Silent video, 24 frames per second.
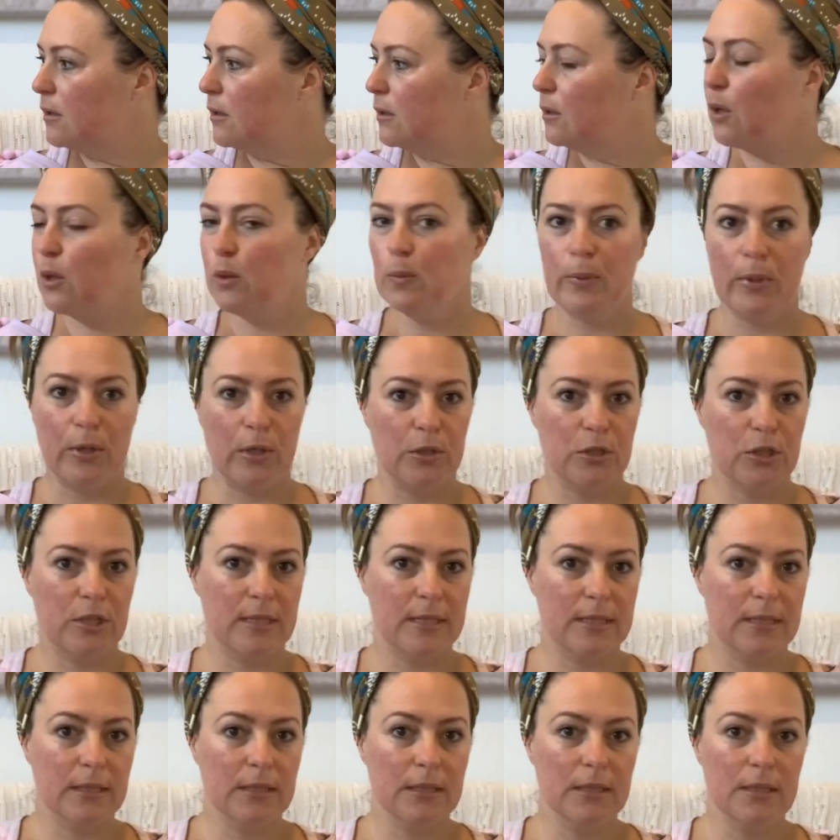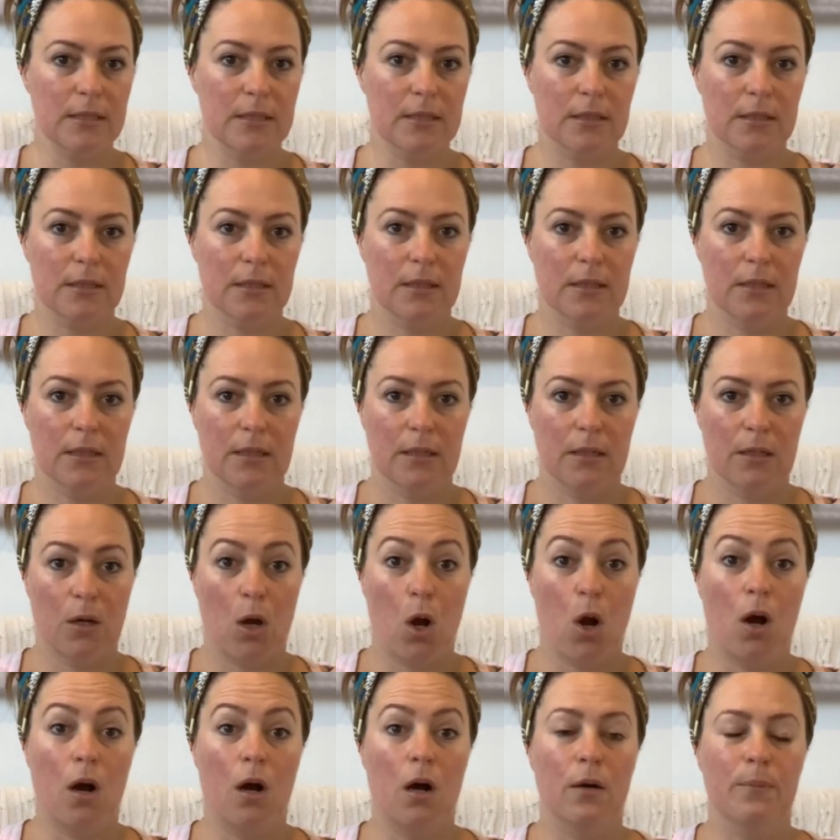No purchases.
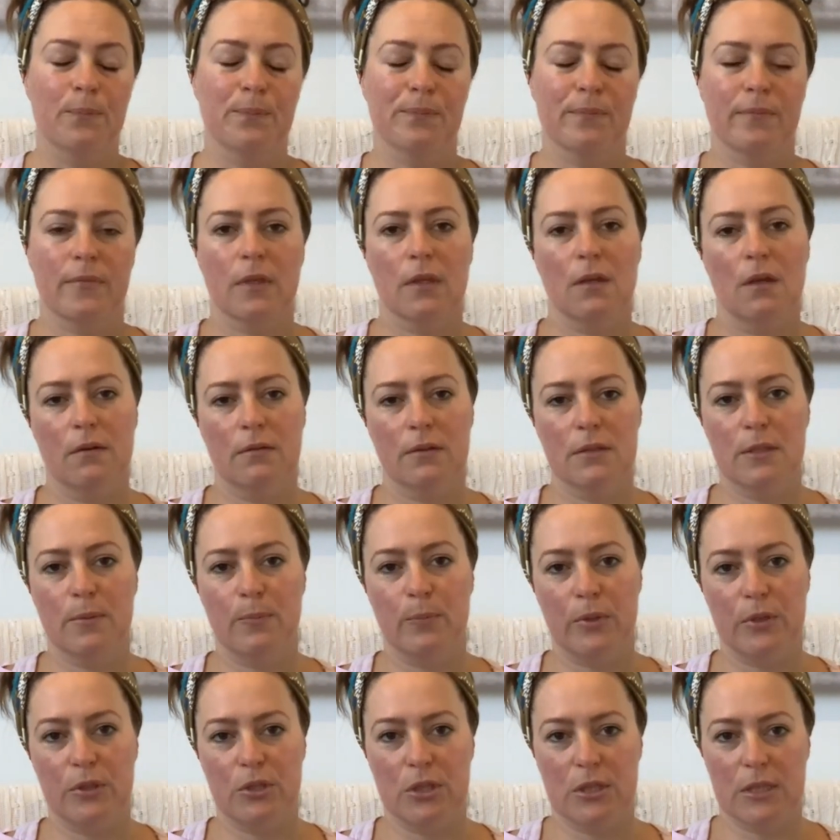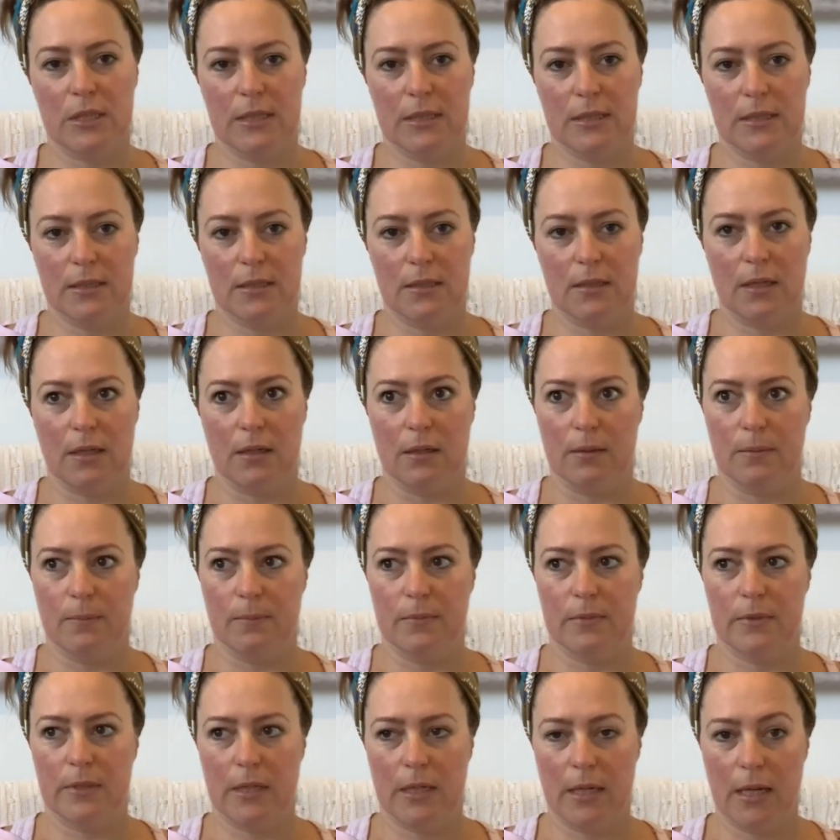I've got some purchases
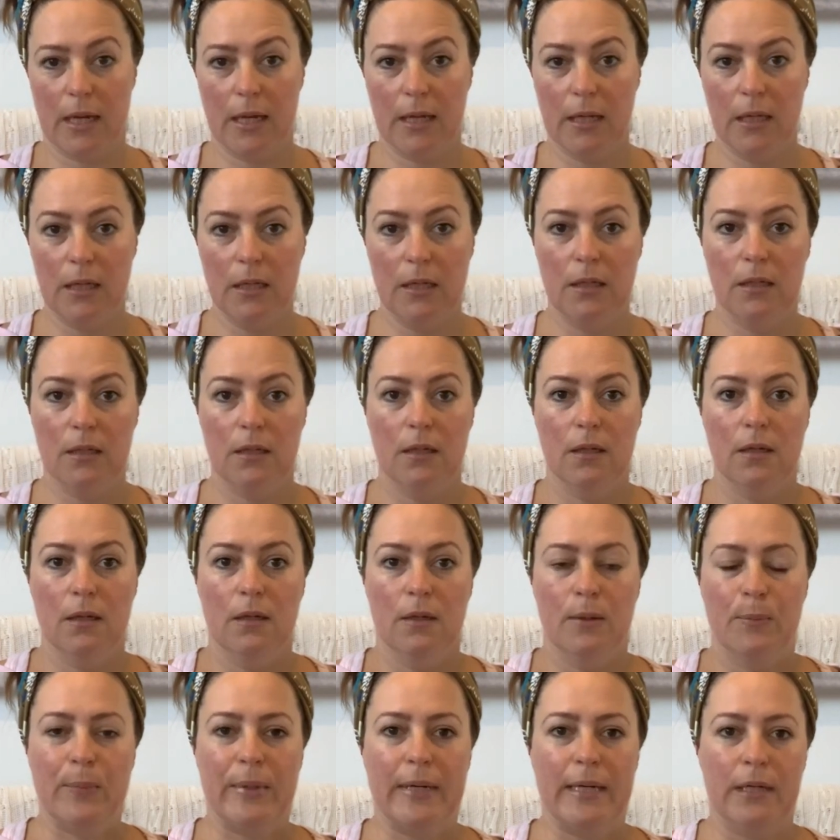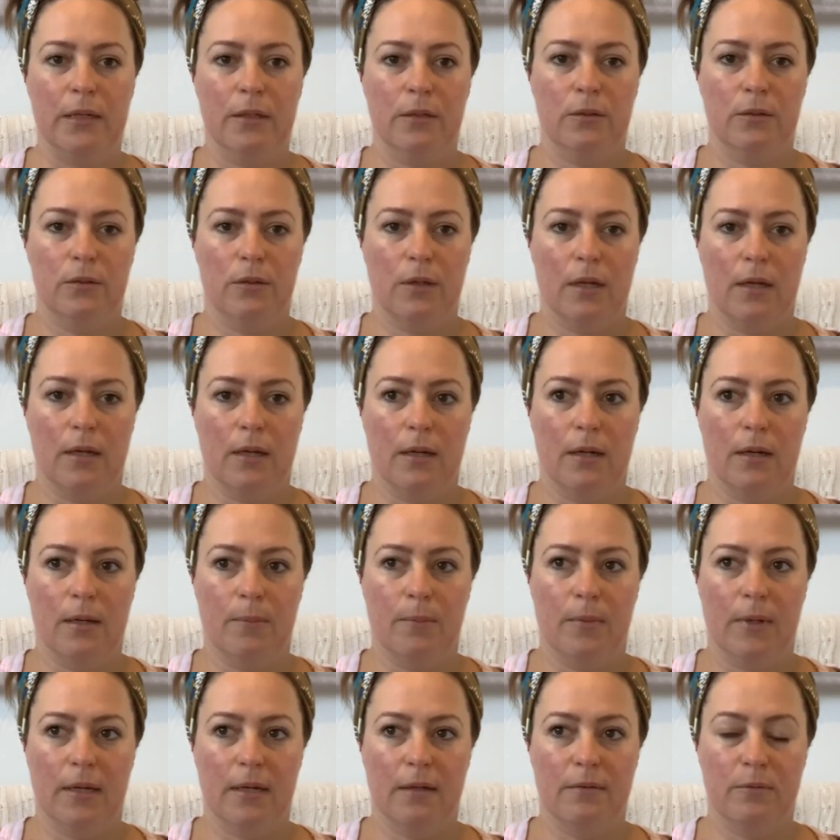today, but
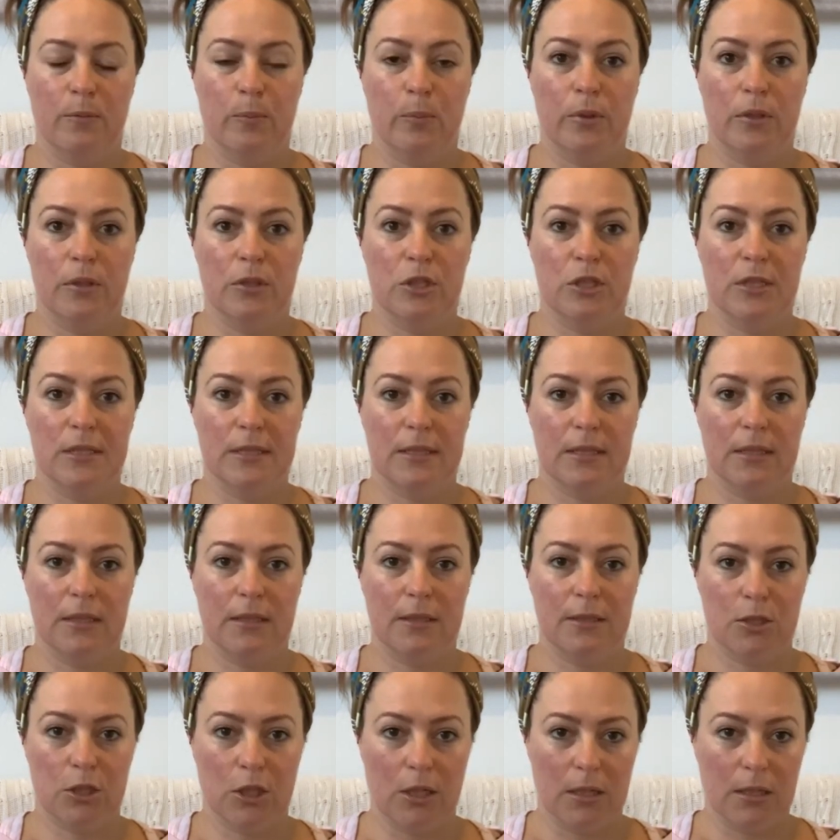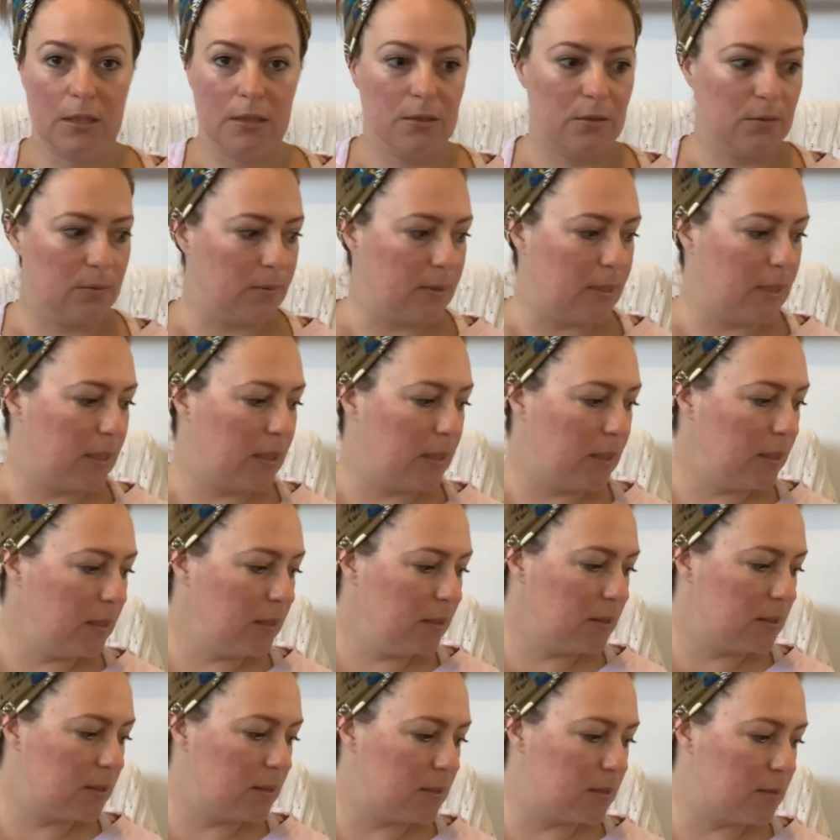I haven't purchased any charts or
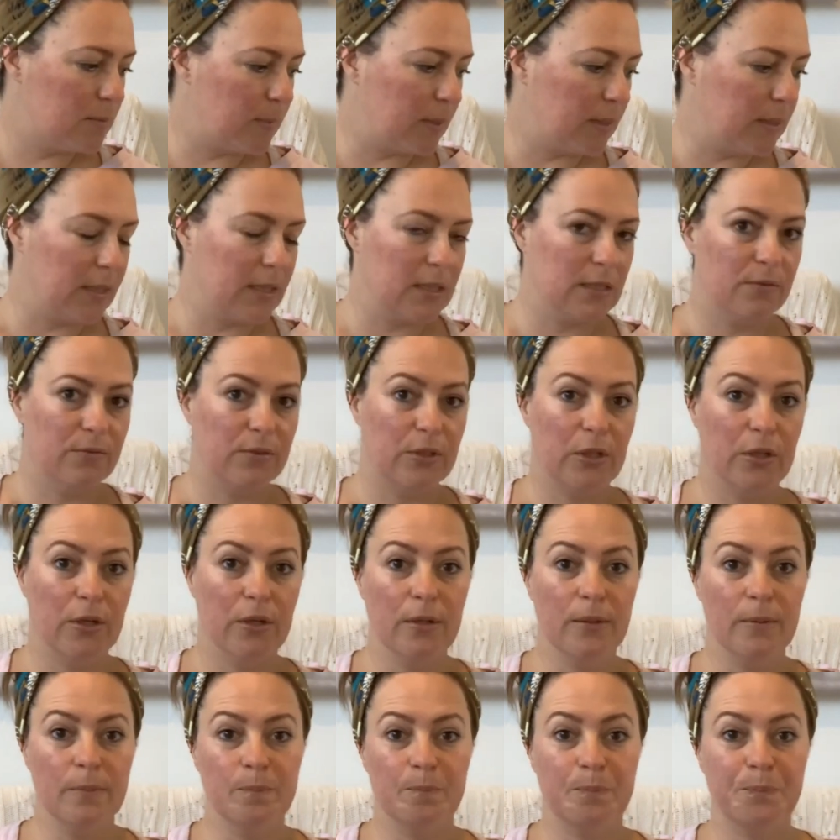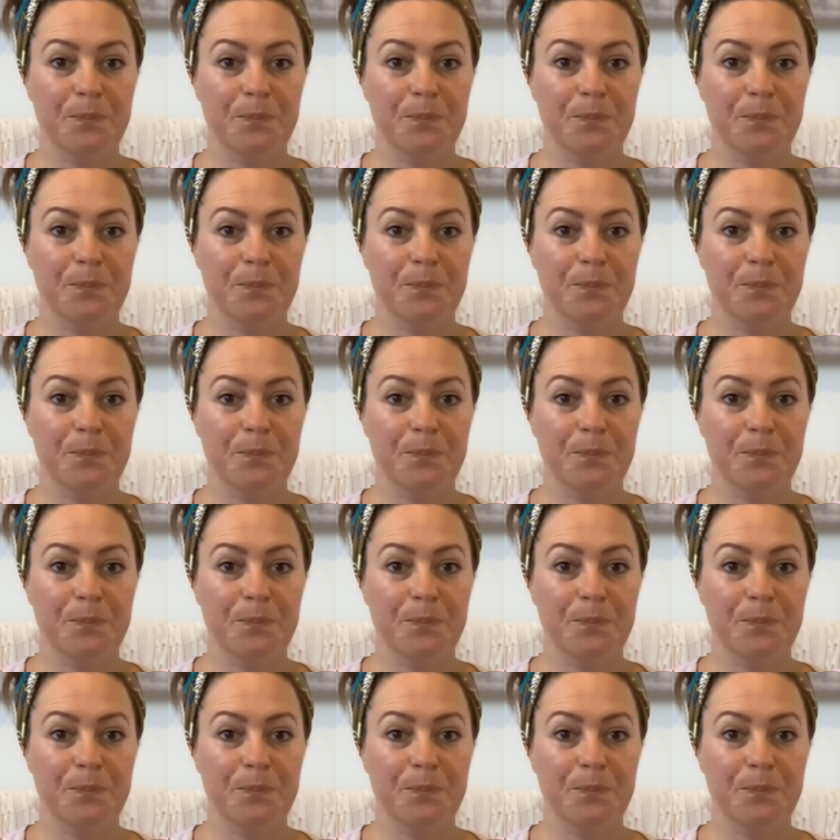anything since my last video.